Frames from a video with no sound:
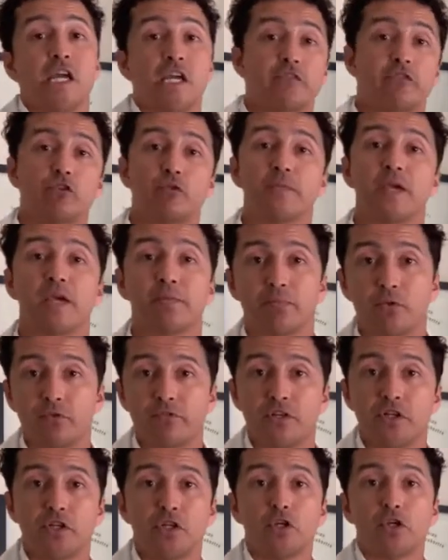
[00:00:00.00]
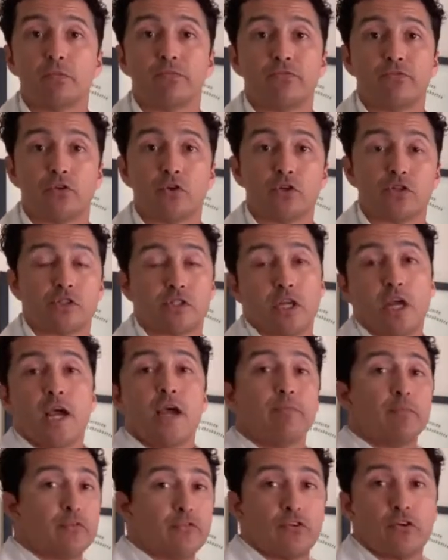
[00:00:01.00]
it will be approved in Europe first
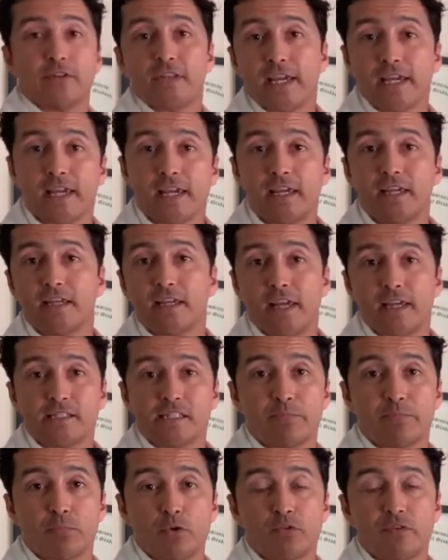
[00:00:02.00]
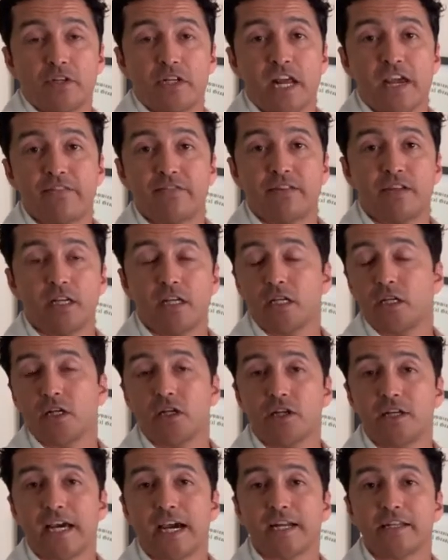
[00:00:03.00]
before that it approved in, F uh, in
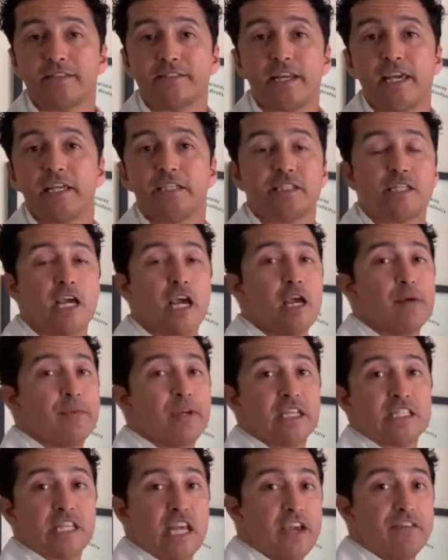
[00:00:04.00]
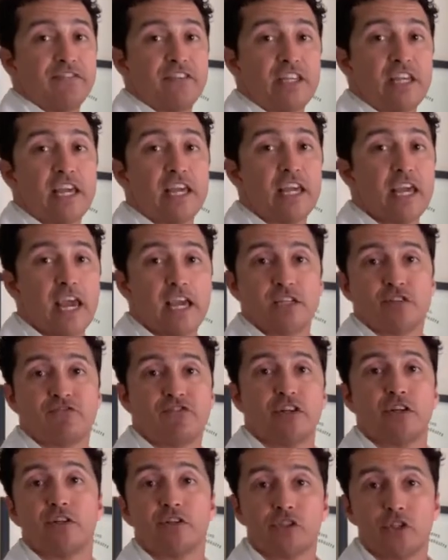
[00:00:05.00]
the United States because FDA has
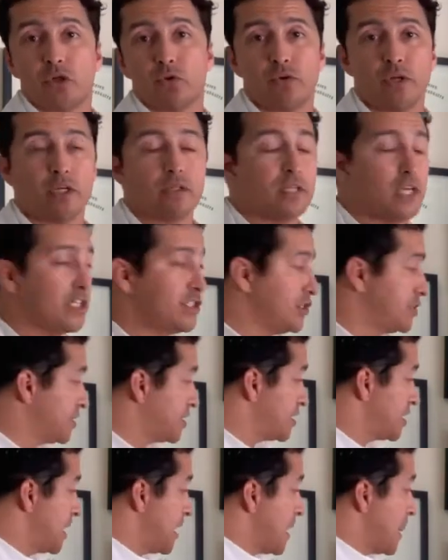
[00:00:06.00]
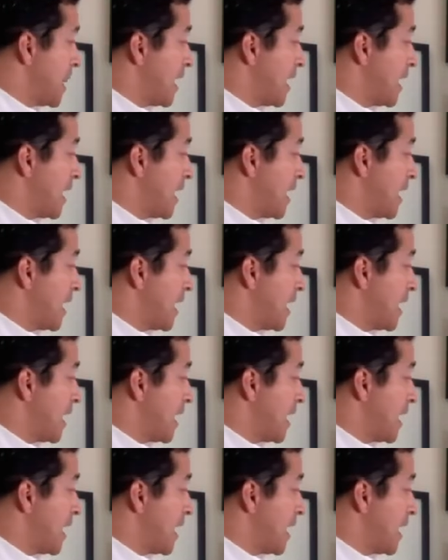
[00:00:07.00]
very strict regulations,